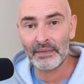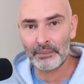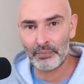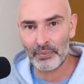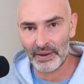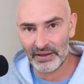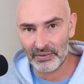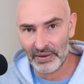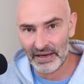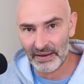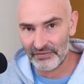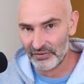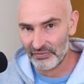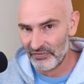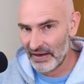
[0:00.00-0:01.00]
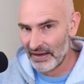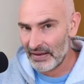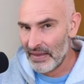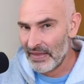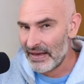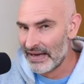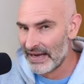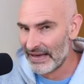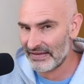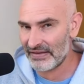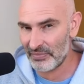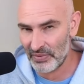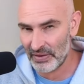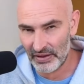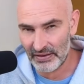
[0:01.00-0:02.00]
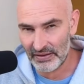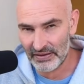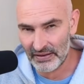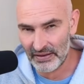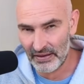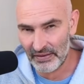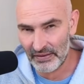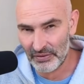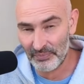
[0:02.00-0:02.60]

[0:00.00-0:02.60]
White will have to fight on the light squares to